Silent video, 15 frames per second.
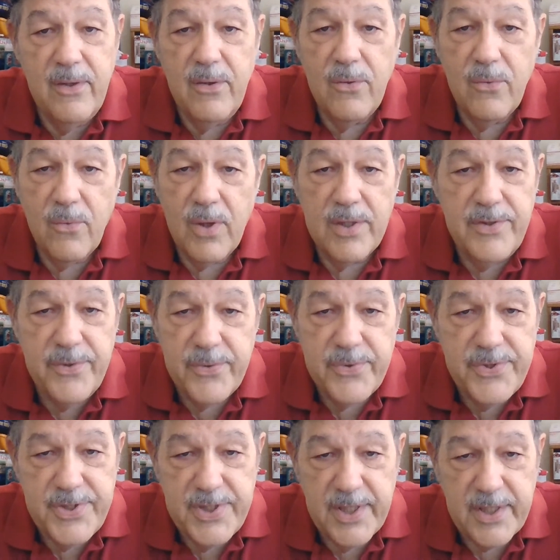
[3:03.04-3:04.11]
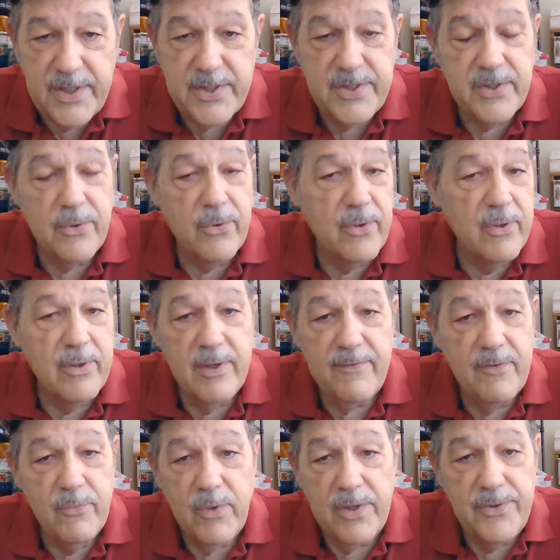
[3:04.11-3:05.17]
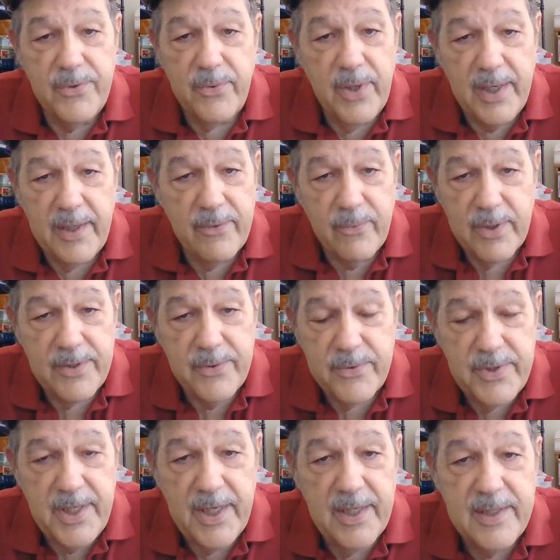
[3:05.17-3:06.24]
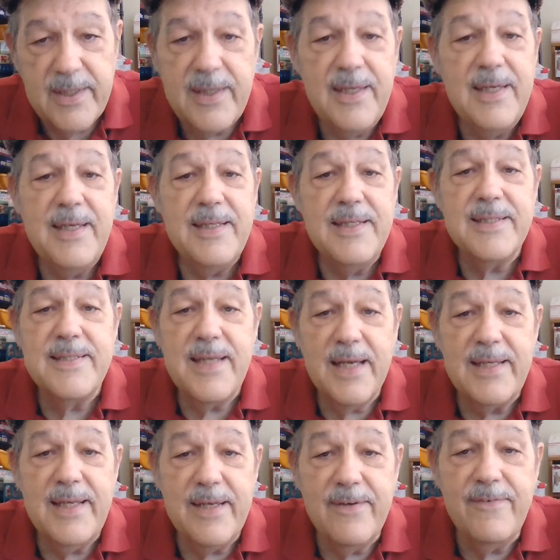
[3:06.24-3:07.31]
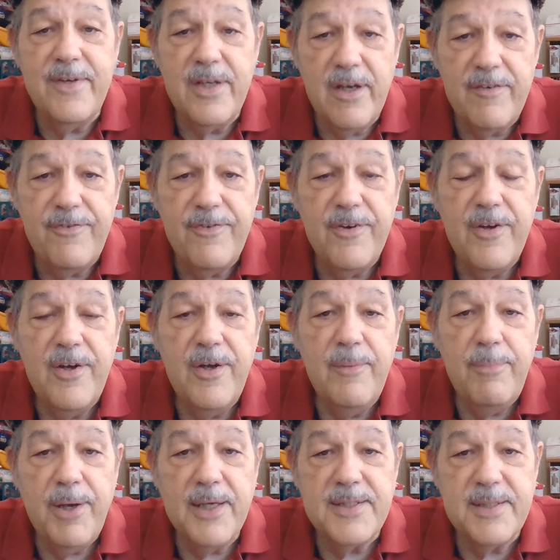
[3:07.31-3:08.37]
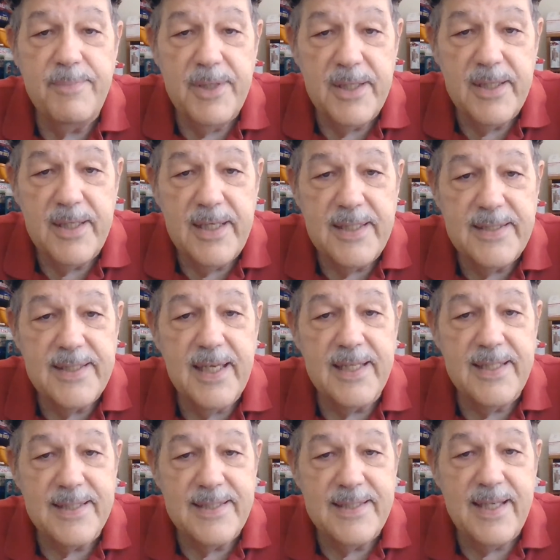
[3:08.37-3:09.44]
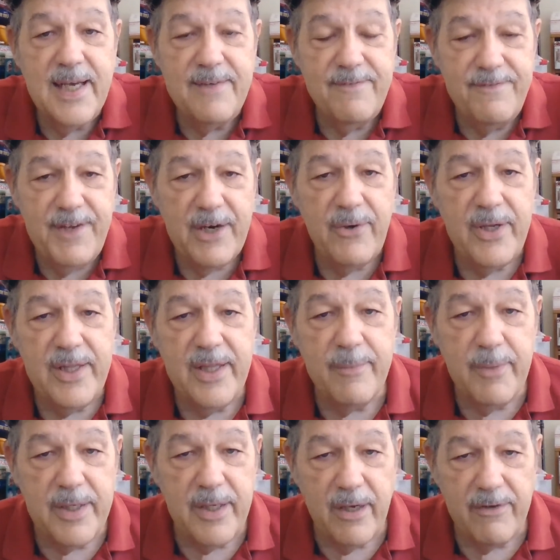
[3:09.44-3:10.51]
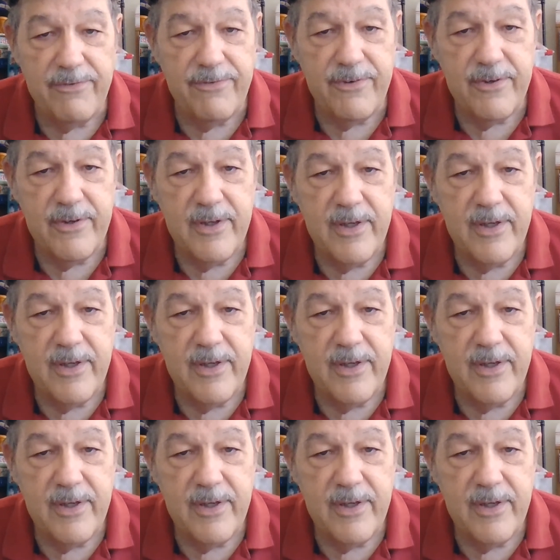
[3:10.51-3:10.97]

1 through 6 or even 1 through 8 or 1 through 10, does not give enough possibilities and does not vary them enough.